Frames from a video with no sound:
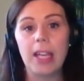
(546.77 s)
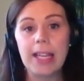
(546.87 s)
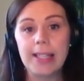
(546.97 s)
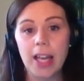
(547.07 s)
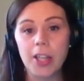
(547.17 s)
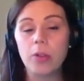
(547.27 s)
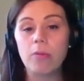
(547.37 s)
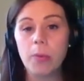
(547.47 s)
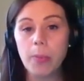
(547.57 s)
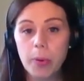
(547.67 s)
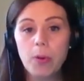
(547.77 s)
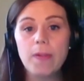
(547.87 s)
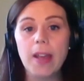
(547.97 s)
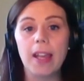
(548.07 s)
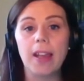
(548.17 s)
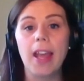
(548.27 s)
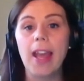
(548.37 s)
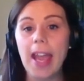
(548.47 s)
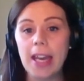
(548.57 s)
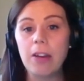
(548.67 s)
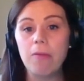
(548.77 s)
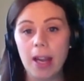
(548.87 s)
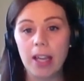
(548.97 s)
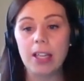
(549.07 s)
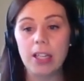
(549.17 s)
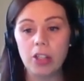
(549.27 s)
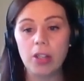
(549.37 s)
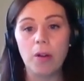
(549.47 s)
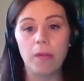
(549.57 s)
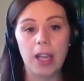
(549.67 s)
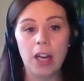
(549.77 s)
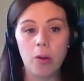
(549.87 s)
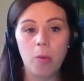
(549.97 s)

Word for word: is that you're removing any recognition of care